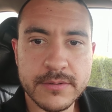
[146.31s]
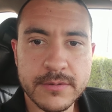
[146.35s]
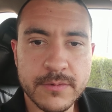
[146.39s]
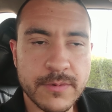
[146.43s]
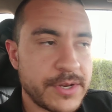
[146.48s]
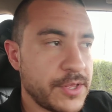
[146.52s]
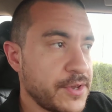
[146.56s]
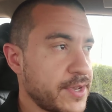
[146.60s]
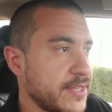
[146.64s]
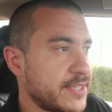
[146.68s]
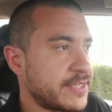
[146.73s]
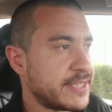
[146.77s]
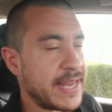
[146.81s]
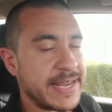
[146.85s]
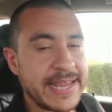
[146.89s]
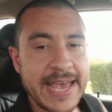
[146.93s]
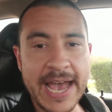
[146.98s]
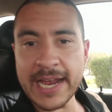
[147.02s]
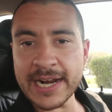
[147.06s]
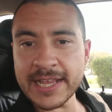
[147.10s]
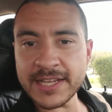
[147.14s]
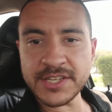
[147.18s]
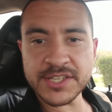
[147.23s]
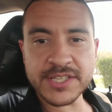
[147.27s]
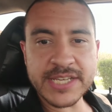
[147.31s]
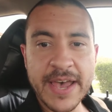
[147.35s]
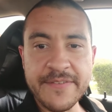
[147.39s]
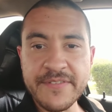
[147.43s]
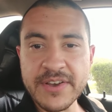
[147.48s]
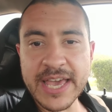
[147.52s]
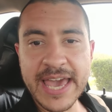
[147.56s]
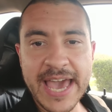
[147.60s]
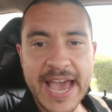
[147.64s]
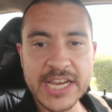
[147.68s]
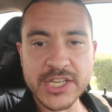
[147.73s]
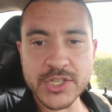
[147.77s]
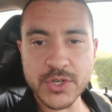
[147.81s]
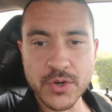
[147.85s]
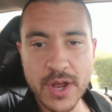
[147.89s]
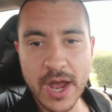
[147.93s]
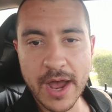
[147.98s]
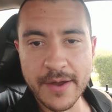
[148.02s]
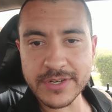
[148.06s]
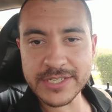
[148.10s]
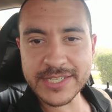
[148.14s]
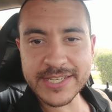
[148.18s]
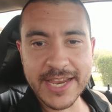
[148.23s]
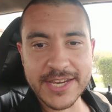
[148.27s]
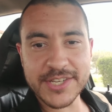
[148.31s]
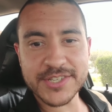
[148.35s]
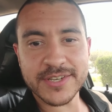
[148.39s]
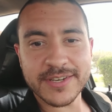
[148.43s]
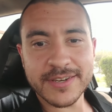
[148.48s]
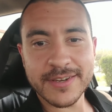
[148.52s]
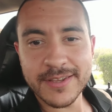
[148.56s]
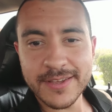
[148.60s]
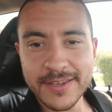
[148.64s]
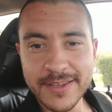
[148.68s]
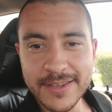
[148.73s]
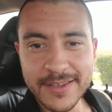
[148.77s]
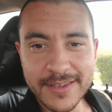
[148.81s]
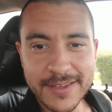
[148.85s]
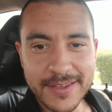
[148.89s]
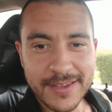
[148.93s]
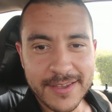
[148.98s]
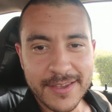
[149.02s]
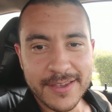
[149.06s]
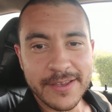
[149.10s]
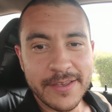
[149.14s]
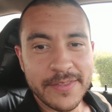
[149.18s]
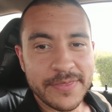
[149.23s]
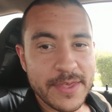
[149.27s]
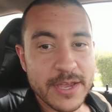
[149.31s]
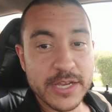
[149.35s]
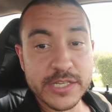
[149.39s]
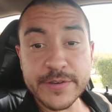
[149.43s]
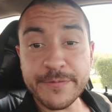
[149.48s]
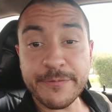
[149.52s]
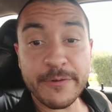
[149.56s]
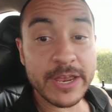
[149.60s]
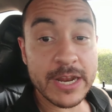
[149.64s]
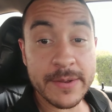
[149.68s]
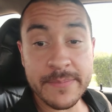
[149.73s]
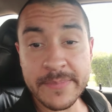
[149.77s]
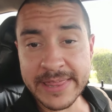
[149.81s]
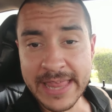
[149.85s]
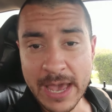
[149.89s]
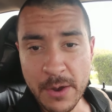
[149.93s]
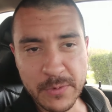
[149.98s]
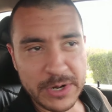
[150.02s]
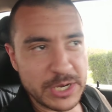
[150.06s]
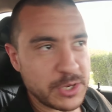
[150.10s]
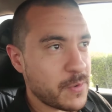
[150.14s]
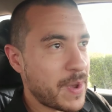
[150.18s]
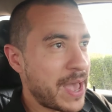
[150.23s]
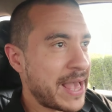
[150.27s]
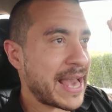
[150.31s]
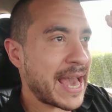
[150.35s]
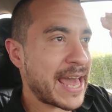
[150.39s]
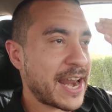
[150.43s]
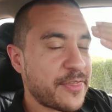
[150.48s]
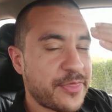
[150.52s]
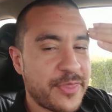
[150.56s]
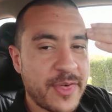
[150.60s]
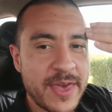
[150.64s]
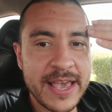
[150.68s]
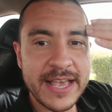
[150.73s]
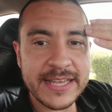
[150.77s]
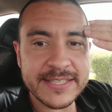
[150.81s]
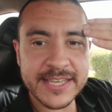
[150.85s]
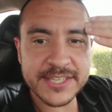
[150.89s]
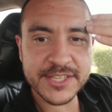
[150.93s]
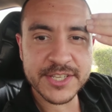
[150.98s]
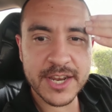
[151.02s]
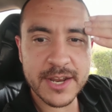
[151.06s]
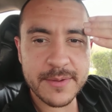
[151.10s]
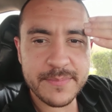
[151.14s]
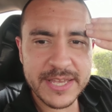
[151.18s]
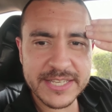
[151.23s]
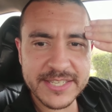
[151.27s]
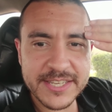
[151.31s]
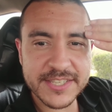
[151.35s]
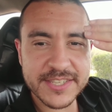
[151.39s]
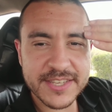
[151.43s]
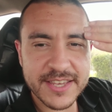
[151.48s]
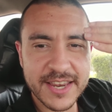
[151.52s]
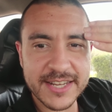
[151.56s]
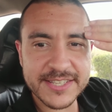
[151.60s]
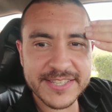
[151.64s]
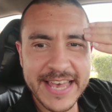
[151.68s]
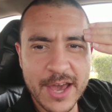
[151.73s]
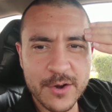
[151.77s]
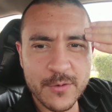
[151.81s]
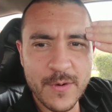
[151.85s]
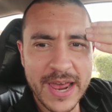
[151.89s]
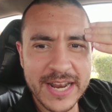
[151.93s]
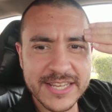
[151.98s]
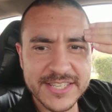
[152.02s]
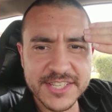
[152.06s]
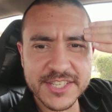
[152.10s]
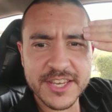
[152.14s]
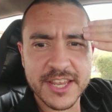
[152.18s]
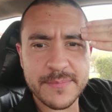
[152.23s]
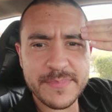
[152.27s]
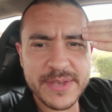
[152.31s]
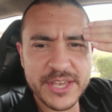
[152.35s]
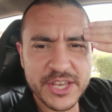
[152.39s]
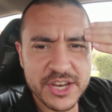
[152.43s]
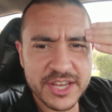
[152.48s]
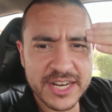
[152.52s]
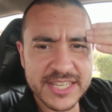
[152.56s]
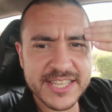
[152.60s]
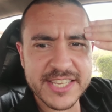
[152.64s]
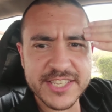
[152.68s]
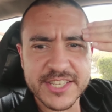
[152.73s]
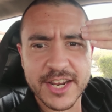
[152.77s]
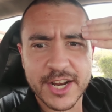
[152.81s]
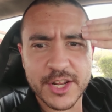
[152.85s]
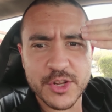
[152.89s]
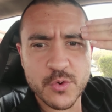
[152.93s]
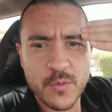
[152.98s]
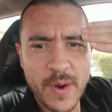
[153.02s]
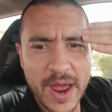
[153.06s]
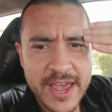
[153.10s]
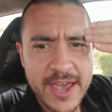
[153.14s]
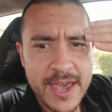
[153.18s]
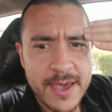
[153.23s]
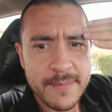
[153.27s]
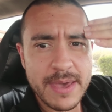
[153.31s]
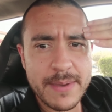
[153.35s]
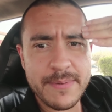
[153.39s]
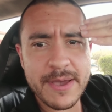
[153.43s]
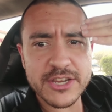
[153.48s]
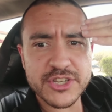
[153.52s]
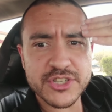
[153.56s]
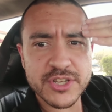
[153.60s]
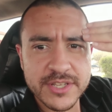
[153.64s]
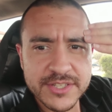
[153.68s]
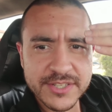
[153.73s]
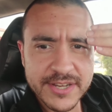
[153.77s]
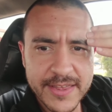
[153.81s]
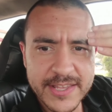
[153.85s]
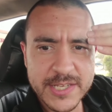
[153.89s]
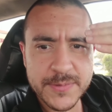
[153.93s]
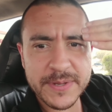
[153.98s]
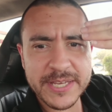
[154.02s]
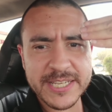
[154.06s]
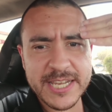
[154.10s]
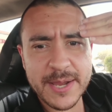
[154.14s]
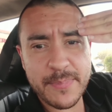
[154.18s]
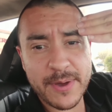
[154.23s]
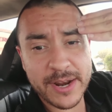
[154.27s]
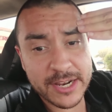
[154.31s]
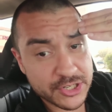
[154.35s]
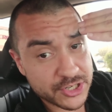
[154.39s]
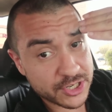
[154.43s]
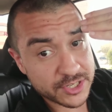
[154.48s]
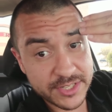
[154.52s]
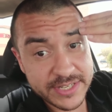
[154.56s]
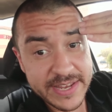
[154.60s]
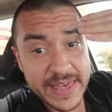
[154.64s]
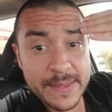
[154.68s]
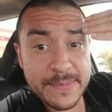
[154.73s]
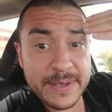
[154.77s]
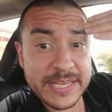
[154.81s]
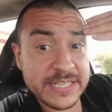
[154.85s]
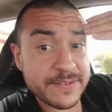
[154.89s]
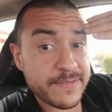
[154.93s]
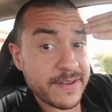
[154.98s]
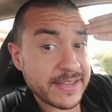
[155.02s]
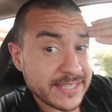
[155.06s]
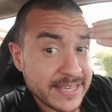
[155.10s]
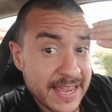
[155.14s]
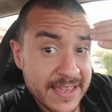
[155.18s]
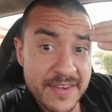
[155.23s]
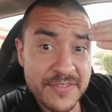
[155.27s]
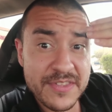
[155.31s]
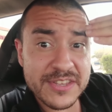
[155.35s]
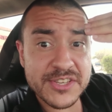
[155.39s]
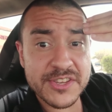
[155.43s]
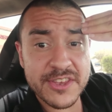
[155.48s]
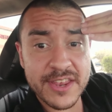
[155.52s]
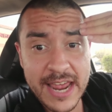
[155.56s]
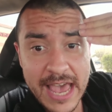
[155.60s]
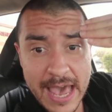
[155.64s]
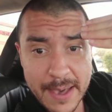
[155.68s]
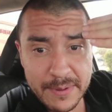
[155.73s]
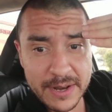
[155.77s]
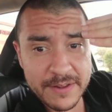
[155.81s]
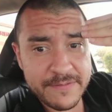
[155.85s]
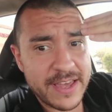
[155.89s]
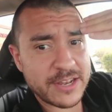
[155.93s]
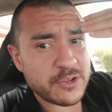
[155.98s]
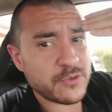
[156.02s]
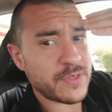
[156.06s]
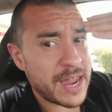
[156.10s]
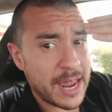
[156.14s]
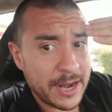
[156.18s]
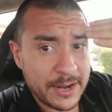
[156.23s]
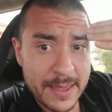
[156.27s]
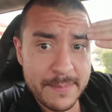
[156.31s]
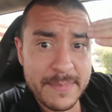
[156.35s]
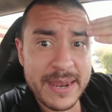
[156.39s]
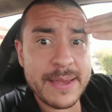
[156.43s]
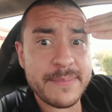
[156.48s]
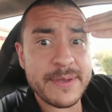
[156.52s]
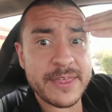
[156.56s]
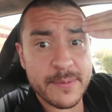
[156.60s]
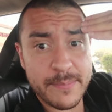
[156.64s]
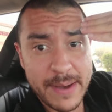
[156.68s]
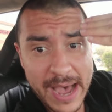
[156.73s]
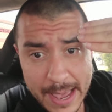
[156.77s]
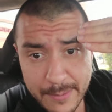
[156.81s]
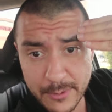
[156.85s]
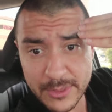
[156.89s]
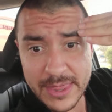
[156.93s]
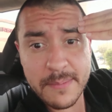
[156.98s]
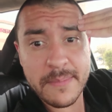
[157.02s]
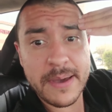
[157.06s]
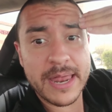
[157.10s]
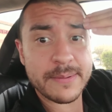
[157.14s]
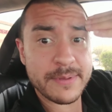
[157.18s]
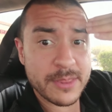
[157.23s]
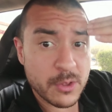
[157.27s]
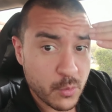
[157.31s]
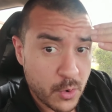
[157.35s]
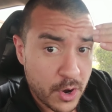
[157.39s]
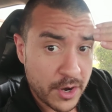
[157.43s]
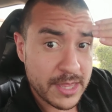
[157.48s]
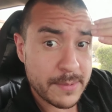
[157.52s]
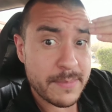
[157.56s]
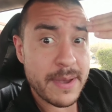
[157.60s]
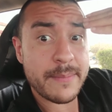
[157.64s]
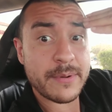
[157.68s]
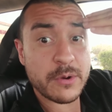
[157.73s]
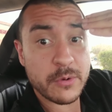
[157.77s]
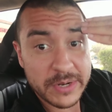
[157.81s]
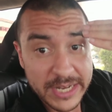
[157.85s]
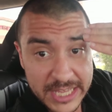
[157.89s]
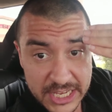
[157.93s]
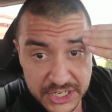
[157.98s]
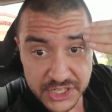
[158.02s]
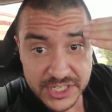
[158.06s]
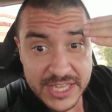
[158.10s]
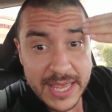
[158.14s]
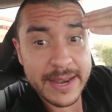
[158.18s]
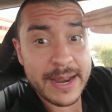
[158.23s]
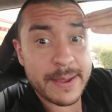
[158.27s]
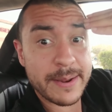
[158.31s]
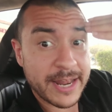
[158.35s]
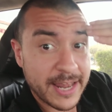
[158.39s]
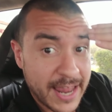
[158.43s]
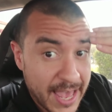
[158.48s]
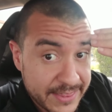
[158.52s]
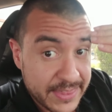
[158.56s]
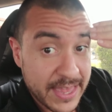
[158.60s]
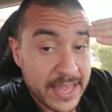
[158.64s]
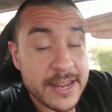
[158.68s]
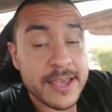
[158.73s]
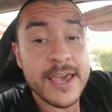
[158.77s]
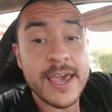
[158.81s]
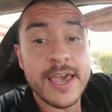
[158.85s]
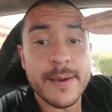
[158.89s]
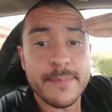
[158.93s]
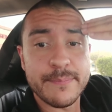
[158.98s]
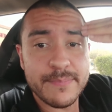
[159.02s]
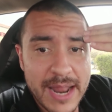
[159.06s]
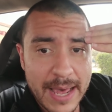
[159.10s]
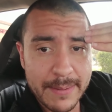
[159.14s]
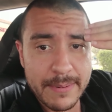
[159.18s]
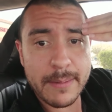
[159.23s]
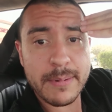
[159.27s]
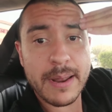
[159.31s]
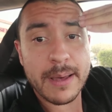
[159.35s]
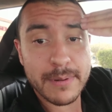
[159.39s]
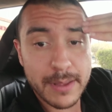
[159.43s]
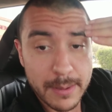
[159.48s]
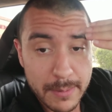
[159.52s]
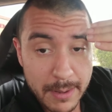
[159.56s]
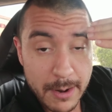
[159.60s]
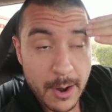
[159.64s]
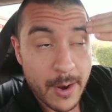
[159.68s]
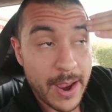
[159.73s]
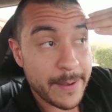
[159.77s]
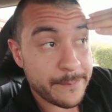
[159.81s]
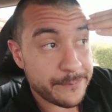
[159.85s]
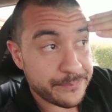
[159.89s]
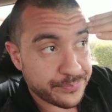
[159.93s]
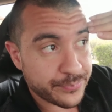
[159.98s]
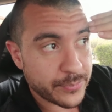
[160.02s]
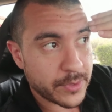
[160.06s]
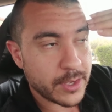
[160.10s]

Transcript: When you can sit down and just have a casual conversation, there's freedom in that. When you ain't got to think, is this going to be, is this going to sound right? Is this going to be good? Is this going to do right? Maybe I shouldn't say this because I probably shouldn't say that because if I say that, this is going to happen. If I do that, that may not be the Bible. That might be the word. That might be religious. That might not like that. Blah, blah, blah, blah, blah. Right?